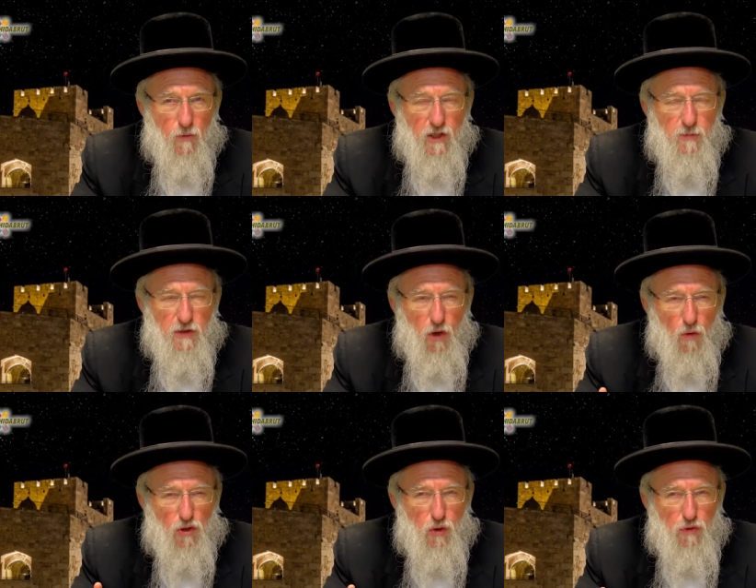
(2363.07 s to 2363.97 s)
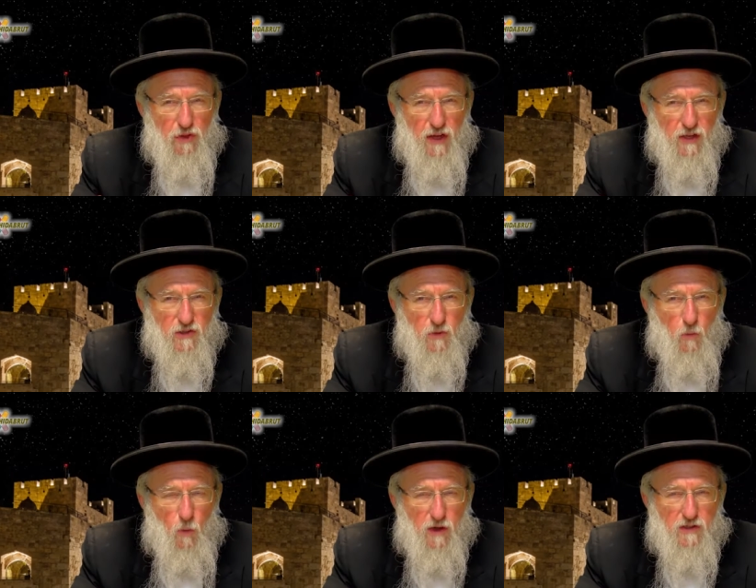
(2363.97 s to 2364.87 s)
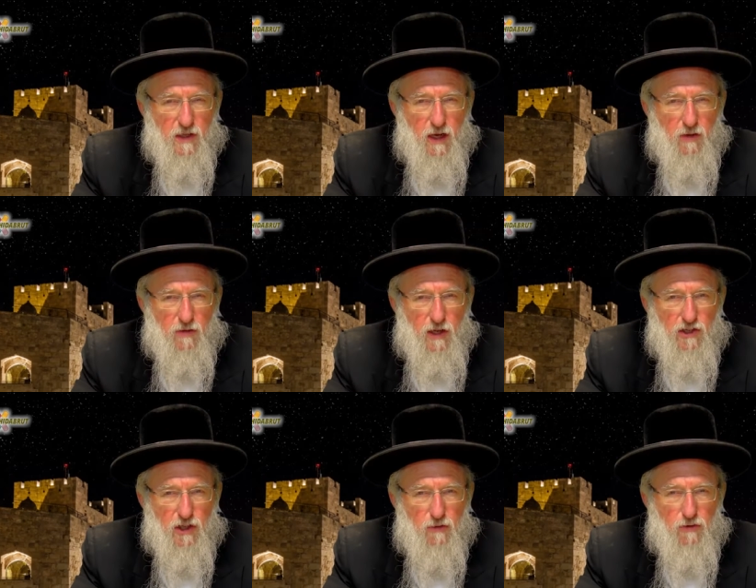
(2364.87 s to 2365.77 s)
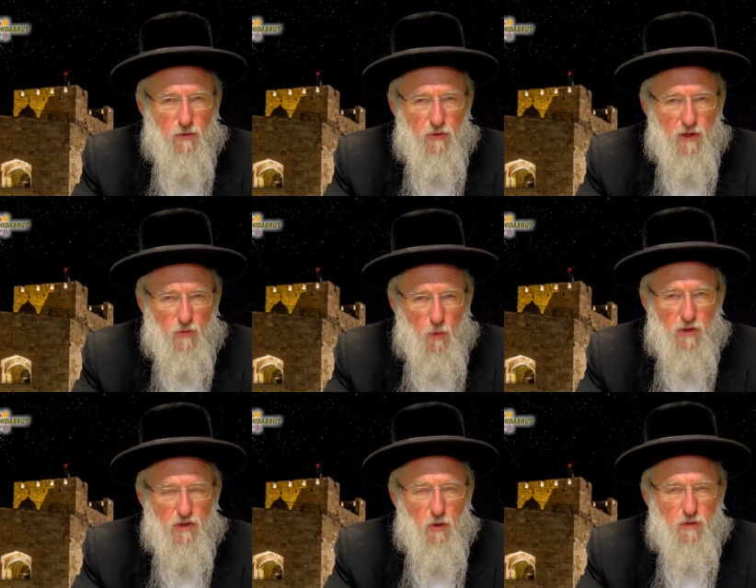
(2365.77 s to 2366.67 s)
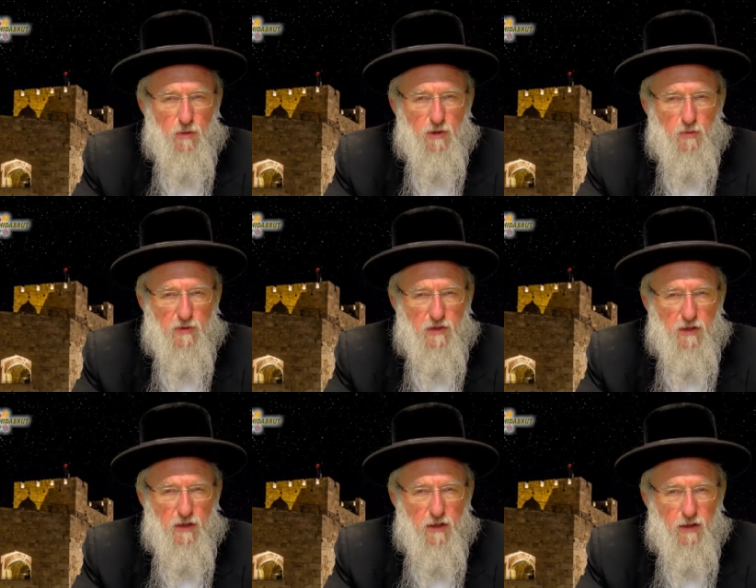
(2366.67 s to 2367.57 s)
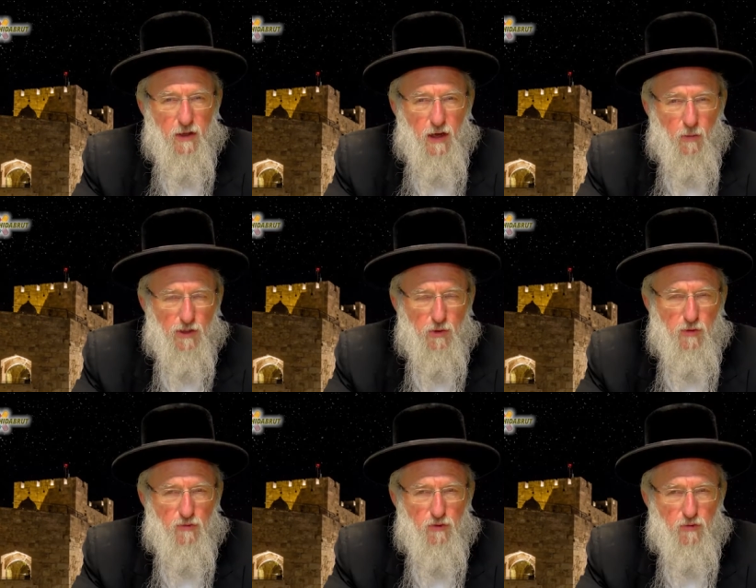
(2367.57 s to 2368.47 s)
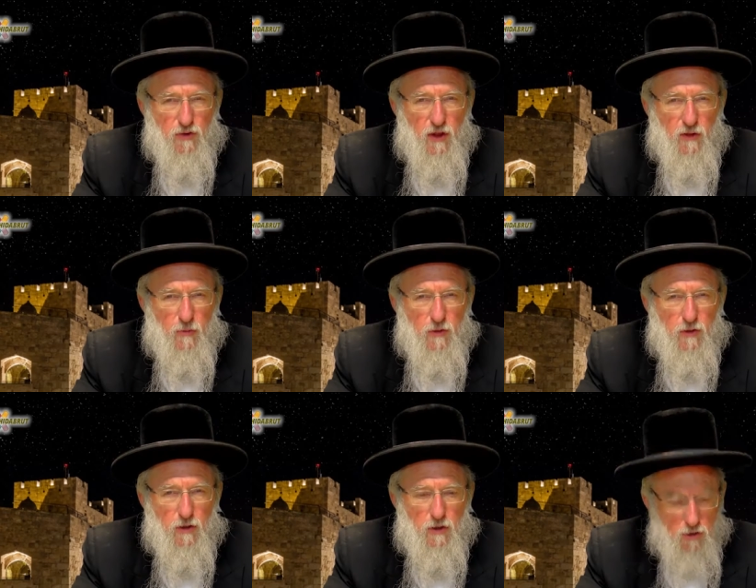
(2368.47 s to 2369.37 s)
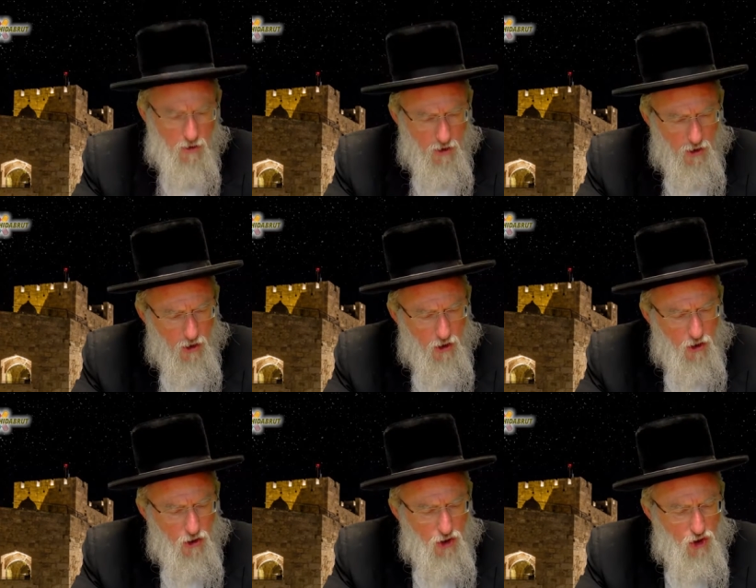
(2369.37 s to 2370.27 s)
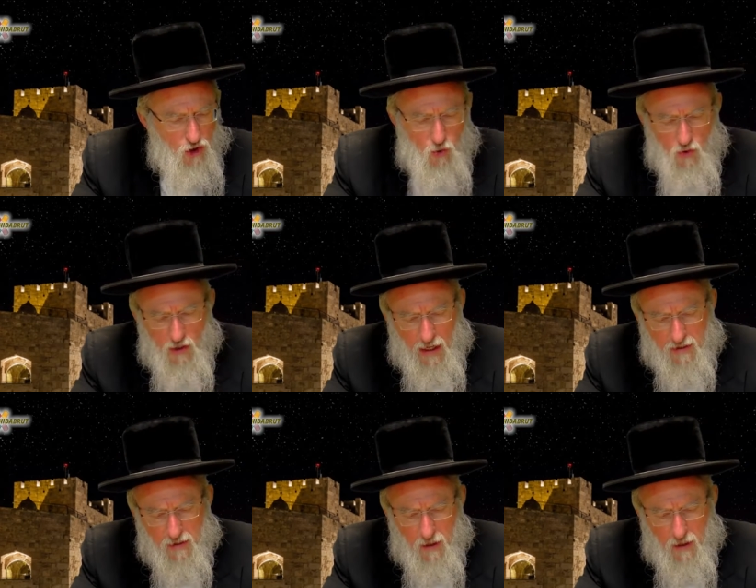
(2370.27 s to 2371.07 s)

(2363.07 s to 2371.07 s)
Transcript: He's been told two things. What is the connotation of the two things? One is told to you explicitly. I want you to infer for the other one. Do not